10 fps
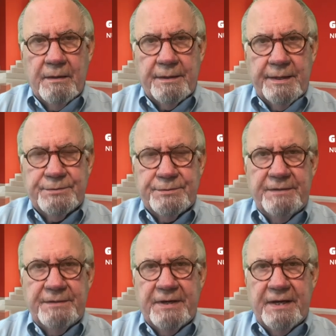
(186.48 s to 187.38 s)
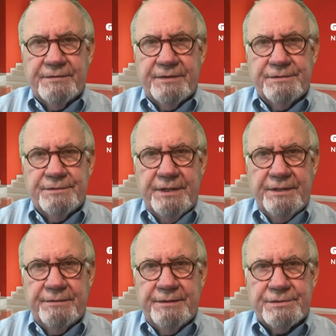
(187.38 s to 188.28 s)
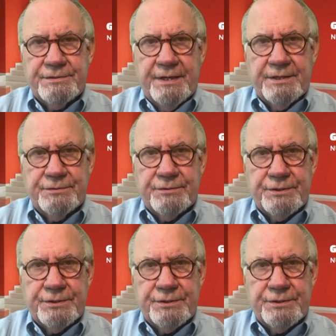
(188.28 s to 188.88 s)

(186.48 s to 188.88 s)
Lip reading: K25 continued its national